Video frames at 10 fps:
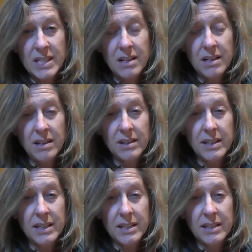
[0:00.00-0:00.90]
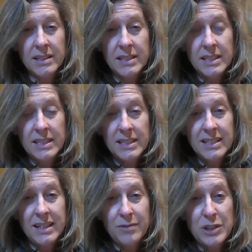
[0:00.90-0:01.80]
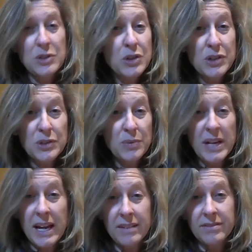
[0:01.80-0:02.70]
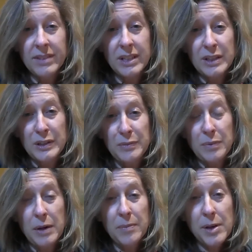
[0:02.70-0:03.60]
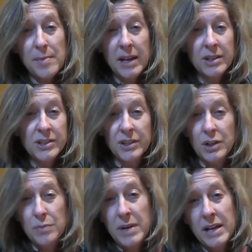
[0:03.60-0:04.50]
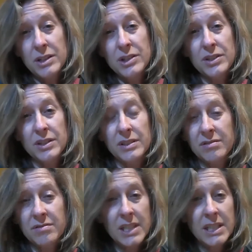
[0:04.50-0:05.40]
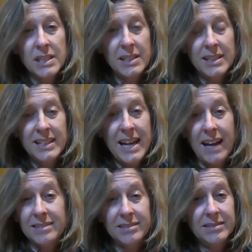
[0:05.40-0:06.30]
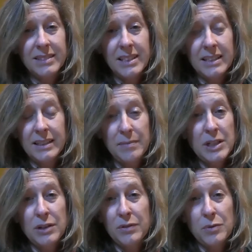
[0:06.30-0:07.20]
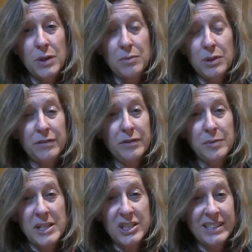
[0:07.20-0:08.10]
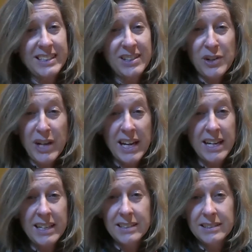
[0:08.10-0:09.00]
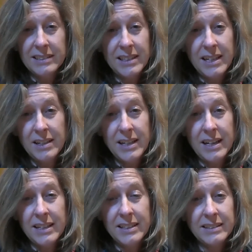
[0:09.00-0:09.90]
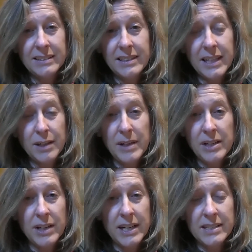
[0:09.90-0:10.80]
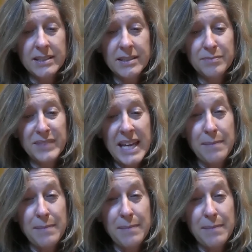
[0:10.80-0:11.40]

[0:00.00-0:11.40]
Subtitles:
all the resources we have on property matters and home matters. And yeah, and let me know if you want more information. Okay, I care about you guys. Okay,